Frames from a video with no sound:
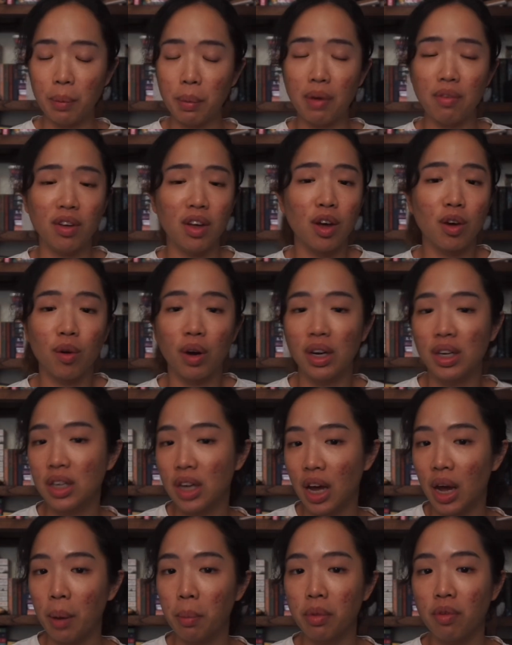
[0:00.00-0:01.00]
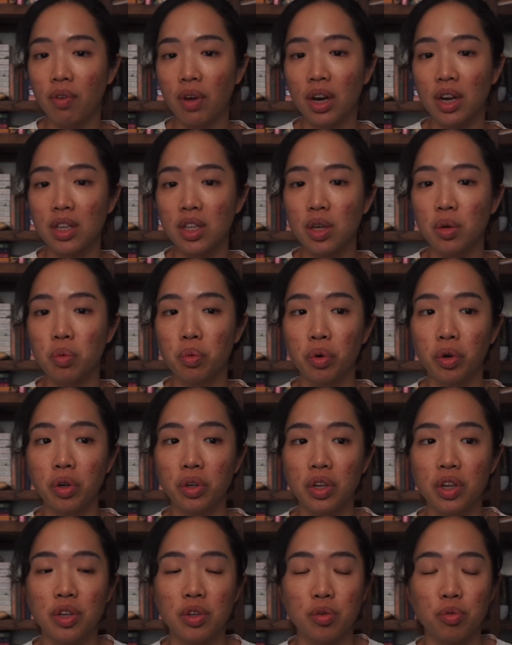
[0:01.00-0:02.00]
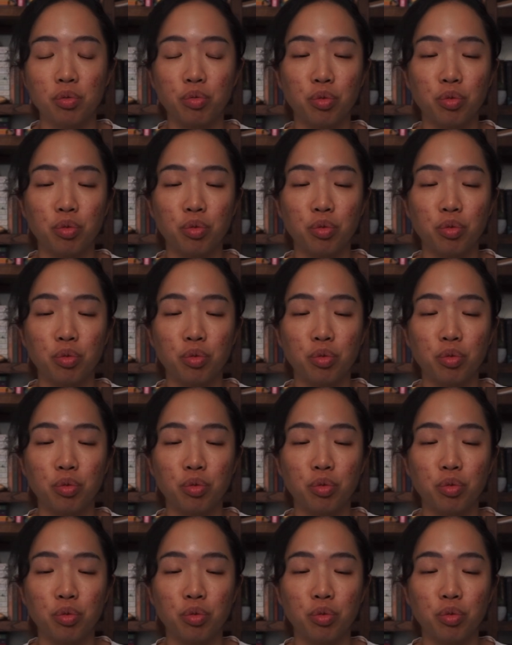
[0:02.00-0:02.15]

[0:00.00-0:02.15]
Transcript: I'm having a great time. The fantasy world is